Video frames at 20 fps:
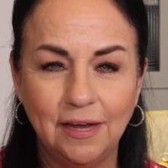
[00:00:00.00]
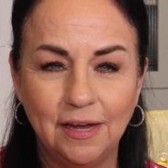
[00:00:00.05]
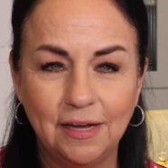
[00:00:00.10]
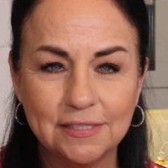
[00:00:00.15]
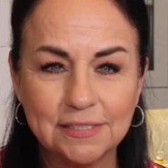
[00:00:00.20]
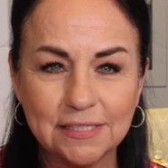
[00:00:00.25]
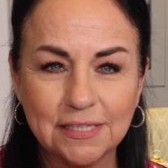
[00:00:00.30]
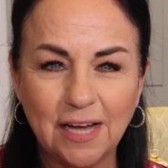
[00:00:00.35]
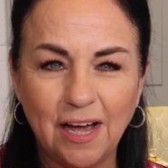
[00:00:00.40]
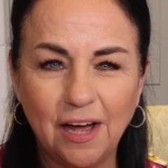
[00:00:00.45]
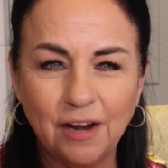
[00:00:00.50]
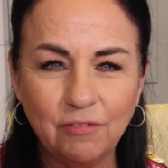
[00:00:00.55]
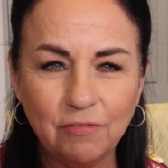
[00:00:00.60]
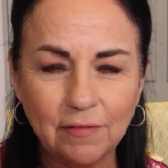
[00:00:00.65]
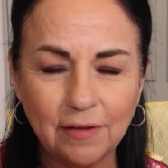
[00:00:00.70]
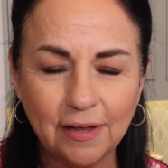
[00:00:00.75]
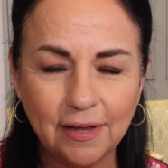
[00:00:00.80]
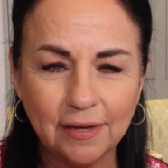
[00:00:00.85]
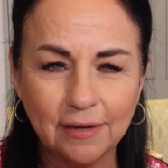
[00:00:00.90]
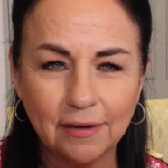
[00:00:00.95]
It's kind of
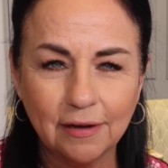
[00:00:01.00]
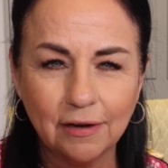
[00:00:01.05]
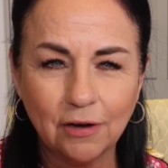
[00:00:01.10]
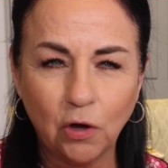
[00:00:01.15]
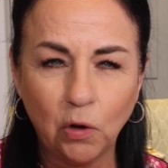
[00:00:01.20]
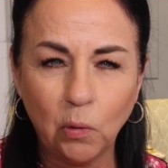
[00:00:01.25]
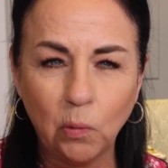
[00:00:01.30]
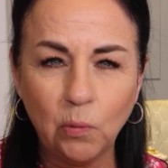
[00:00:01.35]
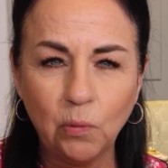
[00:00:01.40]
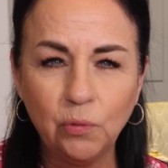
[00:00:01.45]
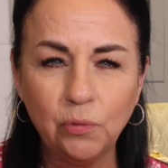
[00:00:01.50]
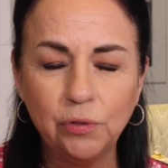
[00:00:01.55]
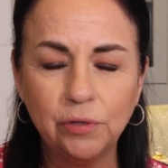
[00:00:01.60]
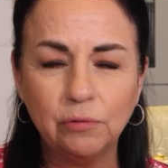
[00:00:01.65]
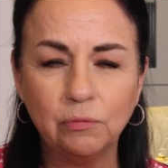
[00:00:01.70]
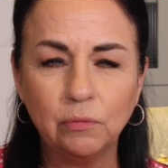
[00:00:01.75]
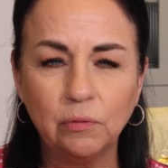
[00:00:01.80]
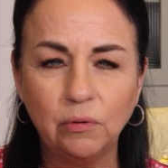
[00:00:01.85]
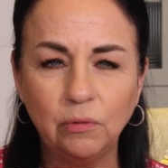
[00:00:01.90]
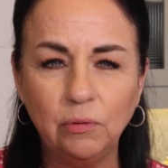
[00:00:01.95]
like cold
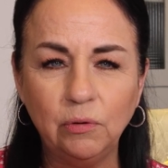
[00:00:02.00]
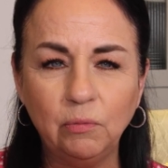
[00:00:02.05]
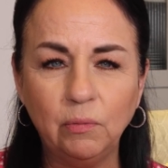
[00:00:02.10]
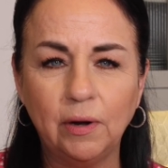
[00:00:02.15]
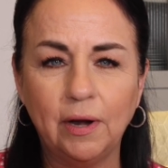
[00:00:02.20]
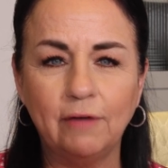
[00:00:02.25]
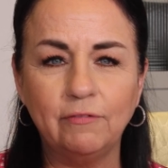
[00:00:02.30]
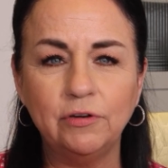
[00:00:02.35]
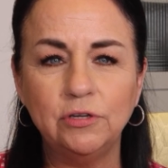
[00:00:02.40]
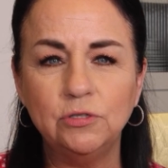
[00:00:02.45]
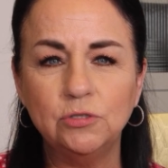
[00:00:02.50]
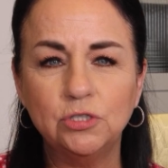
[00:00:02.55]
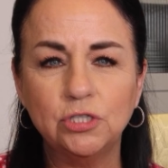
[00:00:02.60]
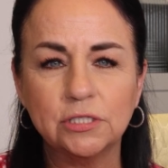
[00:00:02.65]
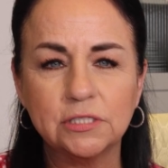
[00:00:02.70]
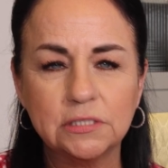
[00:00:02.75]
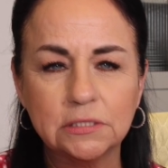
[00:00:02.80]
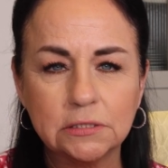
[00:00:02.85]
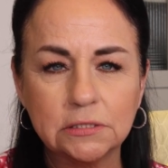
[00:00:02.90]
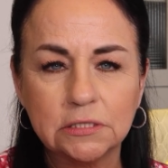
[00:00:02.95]
and rude whenever you
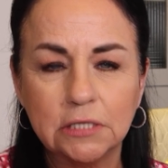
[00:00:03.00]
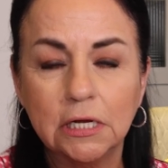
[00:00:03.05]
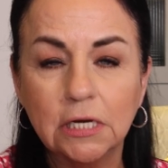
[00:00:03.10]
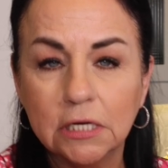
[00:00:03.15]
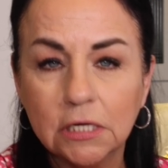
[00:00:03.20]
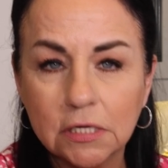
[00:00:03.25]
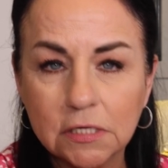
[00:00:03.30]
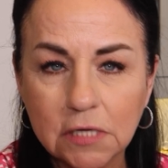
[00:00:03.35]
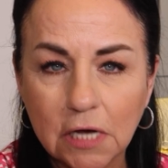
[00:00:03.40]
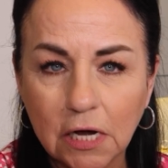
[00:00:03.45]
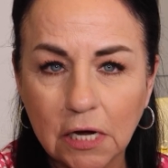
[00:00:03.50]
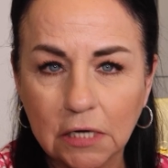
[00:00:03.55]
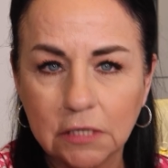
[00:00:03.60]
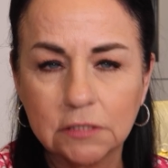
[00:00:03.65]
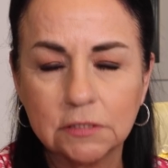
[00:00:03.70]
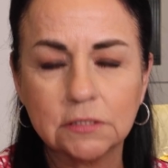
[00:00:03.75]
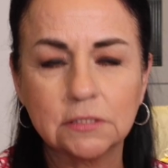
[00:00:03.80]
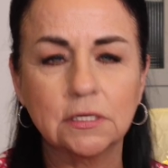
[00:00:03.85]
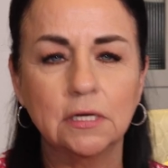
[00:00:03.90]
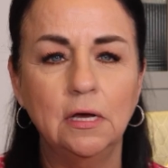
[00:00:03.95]
just send a
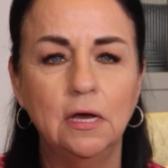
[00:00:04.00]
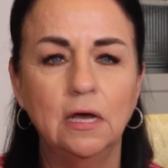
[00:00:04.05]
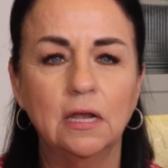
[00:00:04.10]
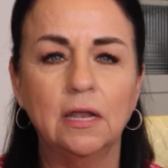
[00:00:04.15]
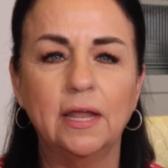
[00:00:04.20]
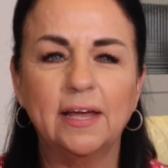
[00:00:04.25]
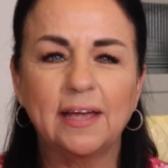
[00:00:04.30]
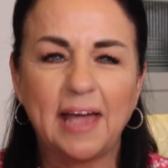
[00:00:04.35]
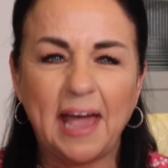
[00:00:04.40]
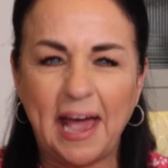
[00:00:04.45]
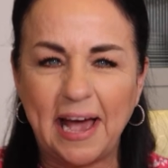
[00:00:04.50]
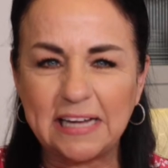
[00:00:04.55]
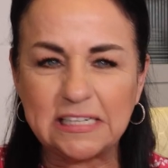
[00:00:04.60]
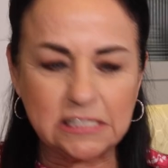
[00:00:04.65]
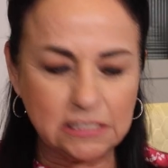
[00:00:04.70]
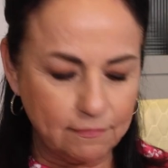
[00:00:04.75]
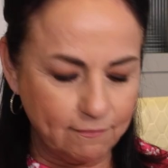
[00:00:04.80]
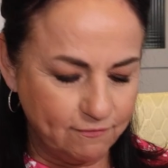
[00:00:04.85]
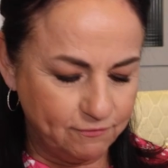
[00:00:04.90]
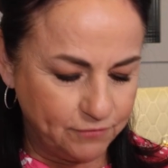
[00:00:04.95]
text. Like, add
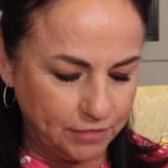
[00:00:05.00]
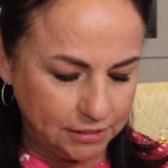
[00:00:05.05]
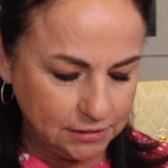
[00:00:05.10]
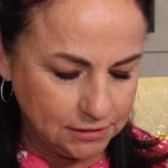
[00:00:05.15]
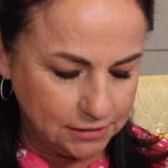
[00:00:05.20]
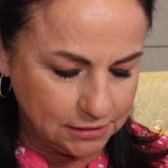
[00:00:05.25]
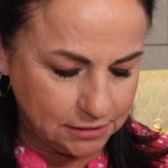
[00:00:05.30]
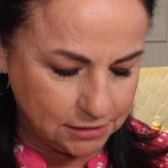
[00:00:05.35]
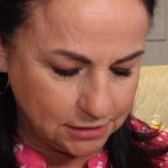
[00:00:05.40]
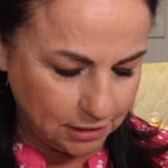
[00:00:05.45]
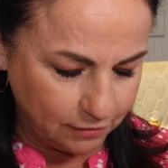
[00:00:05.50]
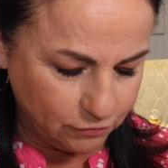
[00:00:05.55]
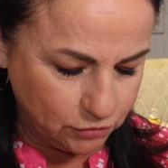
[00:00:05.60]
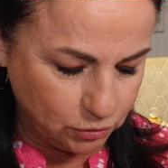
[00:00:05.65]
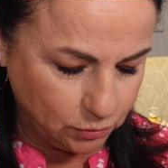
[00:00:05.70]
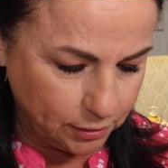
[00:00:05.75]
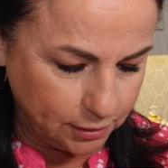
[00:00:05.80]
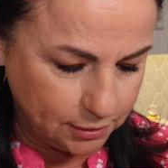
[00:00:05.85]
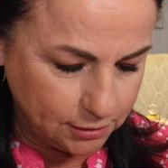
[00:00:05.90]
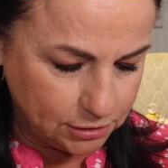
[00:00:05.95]
some fun stuff
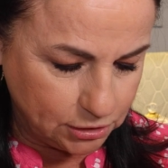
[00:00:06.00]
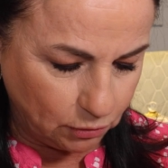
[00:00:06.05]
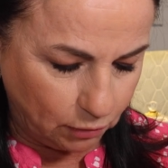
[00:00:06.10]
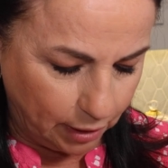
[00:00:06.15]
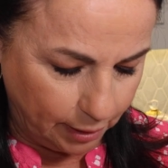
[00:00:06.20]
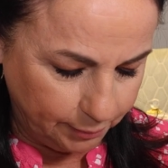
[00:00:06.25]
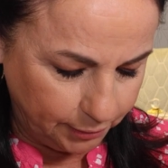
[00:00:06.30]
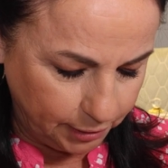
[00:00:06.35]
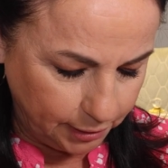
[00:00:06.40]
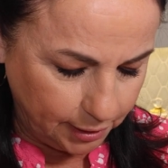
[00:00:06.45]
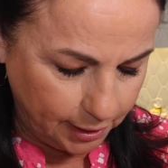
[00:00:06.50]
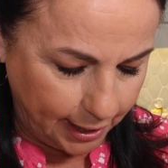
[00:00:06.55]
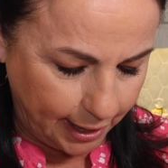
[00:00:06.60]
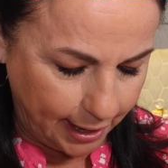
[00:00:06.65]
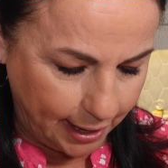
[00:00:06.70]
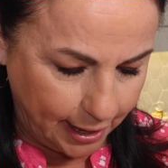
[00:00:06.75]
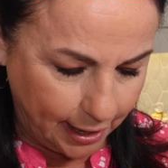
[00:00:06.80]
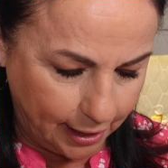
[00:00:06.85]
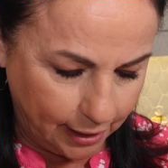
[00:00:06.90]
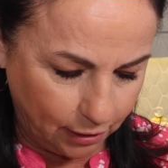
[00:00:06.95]
to it. So I'm gonna
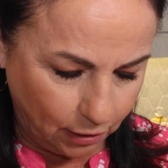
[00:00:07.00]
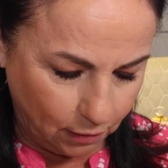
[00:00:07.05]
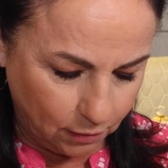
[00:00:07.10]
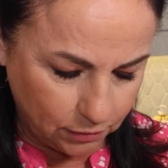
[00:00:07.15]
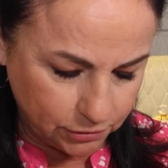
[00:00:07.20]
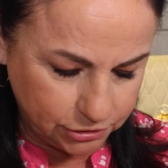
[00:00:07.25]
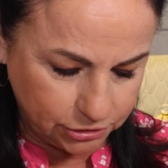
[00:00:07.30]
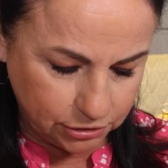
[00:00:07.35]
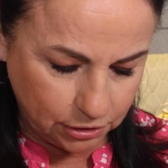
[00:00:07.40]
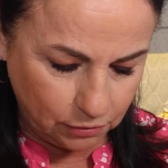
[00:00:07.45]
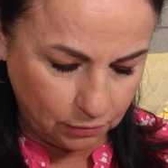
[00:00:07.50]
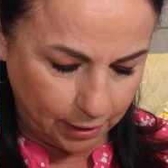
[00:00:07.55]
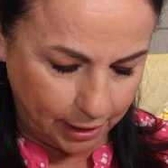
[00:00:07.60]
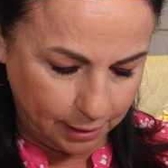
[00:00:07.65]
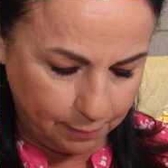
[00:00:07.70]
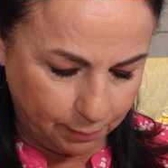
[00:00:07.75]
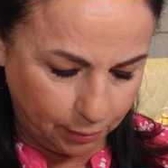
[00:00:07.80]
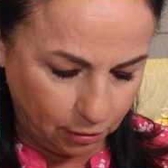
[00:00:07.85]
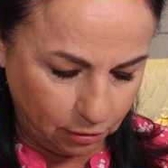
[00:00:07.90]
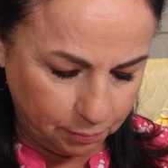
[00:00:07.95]
add also
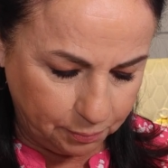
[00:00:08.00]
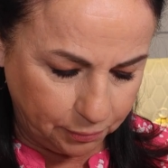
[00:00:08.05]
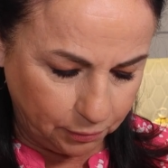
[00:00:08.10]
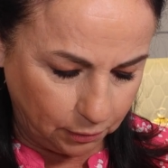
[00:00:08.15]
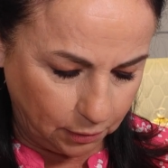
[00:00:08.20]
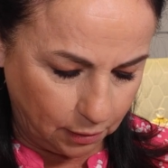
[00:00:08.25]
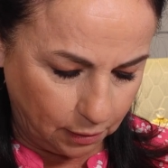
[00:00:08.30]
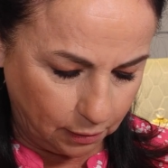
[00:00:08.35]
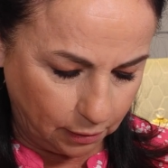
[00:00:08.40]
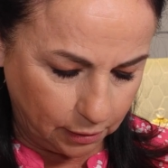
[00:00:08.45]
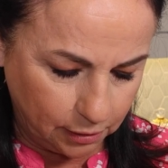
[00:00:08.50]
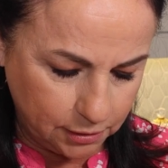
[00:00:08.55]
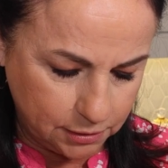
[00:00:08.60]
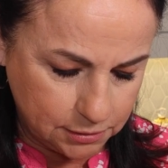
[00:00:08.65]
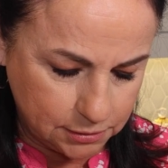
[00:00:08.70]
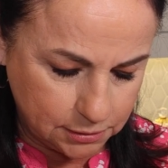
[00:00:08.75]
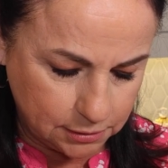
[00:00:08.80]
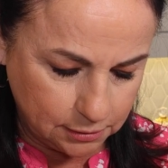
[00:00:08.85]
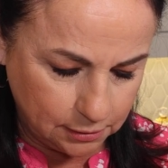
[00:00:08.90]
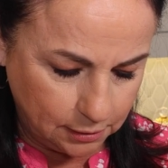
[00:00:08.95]
a purple
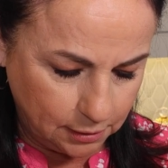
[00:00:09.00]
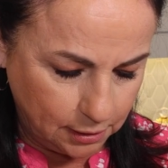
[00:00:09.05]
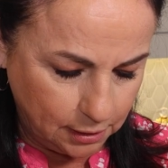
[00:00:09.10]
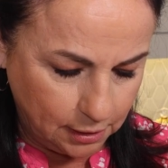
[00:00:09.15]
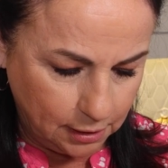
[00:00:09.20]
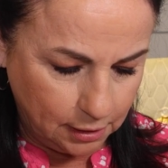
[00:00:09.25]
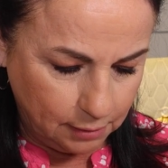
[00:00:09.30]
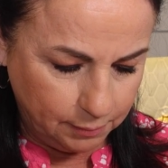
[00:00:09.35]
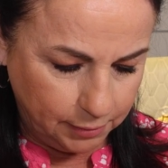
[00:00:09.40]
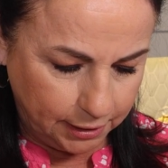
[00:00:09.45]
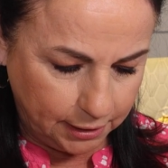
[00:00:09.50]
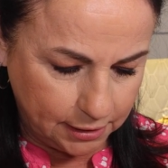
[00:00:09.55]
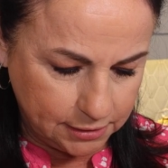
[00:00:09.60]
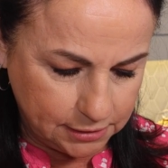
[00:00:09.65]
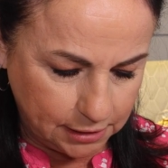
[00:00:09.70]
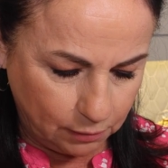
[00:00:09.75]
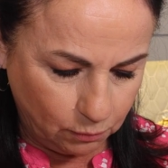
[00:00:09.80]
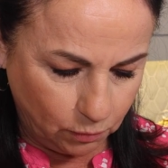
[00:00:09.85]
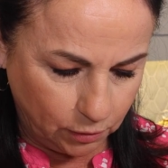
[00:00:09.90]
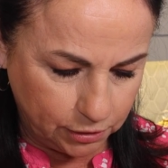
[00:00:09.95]
heart
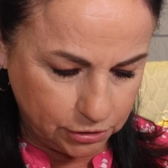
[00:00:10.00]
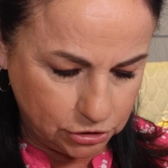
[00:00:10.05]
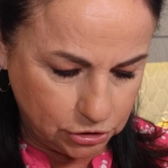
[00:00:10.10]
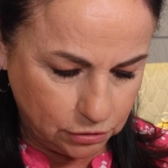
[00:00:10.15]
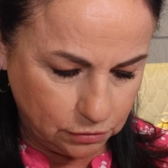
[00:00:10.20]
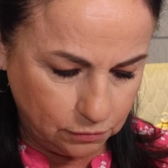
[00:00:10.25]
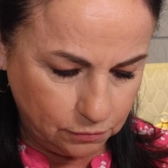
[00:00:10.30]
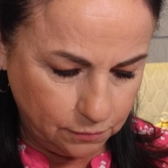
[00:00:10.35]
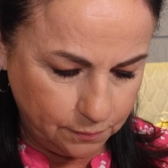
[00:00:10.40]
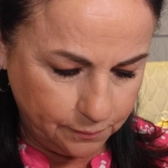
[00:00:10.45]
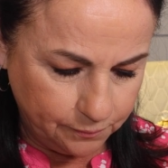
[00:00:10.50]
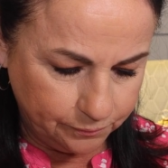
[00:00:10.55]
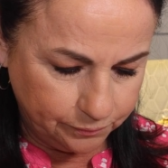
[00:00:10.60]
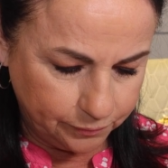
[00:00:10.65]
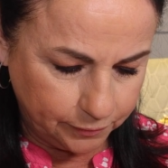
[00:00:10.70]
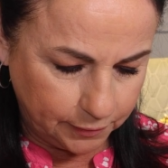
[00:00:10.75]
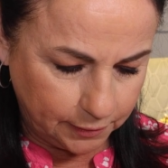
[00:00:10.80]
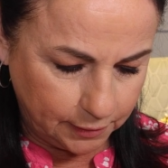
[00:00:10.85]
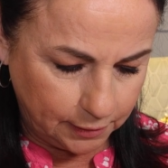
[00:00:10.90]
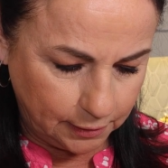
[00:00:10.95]
because I want to.
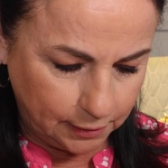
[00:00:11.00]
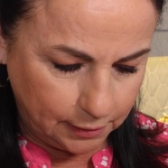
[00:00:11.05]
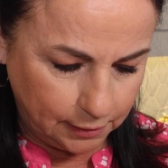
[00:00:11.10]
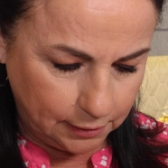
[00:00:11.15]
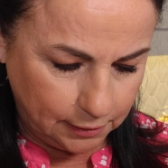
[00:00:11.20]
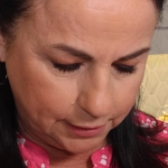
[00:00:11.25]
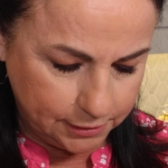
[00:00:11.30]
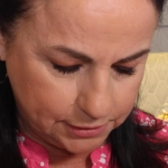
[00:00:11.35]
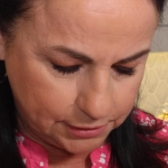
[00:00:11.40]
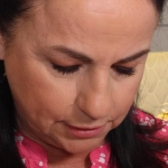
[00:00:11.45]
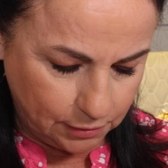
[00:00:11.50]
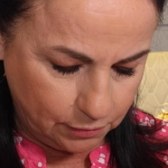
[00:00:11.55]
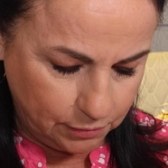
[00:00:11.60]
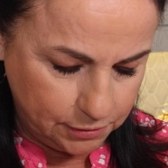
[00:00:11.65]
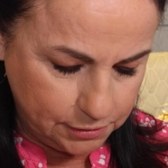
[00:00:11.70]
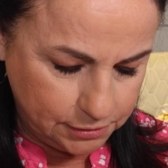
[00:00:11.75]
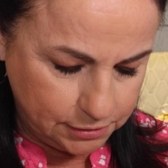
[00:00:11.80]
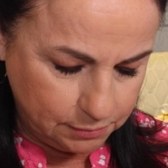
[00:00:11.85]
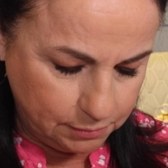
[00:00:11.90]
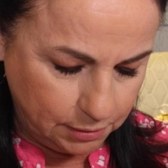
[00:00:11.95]
Let's go
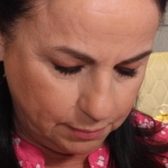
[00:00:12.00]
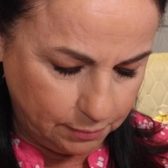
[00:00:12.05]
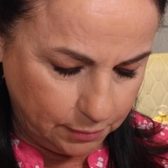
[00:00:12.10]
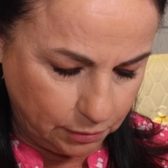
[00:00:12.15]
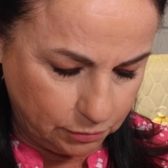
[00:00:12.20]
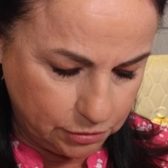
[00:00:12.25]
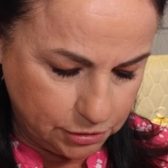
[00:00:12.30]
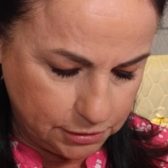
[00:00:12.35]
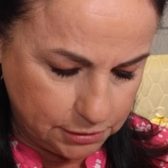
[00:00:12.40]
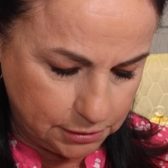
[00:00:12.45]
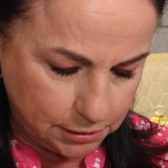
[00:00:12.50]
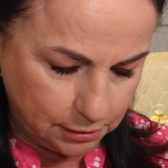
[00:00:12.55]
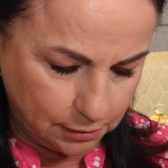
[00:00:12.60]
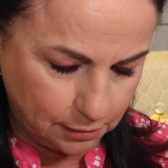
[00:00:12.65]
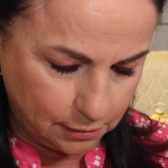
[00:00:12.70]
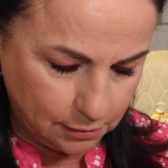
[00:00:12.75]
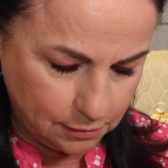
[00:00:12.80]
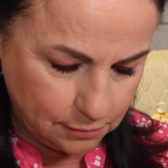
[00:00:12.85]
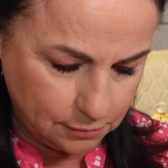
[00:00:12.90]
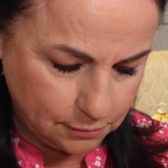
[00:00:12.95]
to some emojis
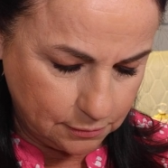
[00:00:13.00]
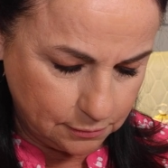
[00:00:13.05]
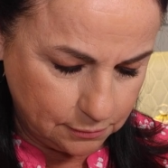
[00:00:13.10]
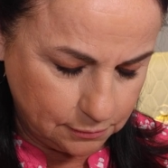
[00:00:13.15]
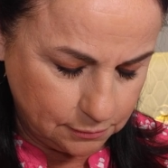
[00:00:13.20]
here.